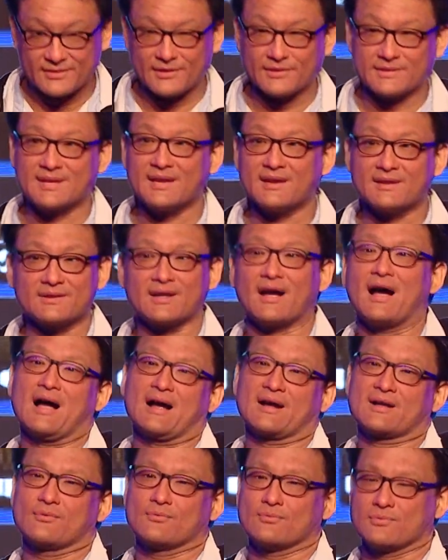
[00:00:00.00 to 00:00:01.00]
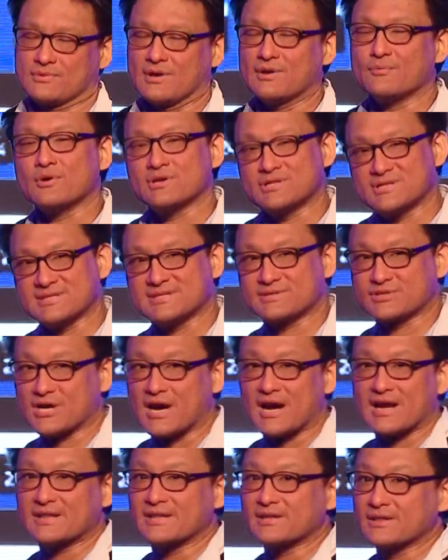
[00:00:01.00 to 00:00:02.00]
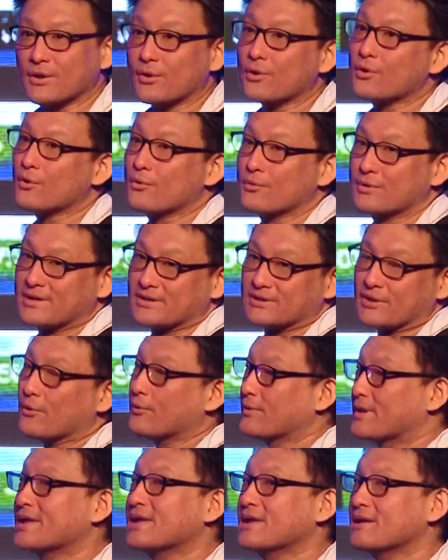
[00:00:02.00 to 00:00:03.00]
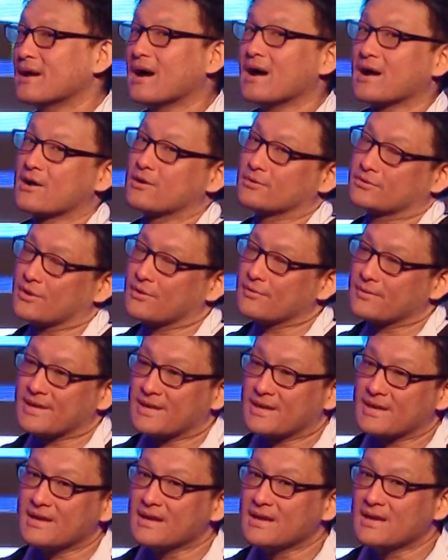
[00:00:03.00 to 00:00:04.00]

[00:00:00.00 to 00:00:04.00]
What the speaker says: TikTok, which is China local in Douyin, called Douyin.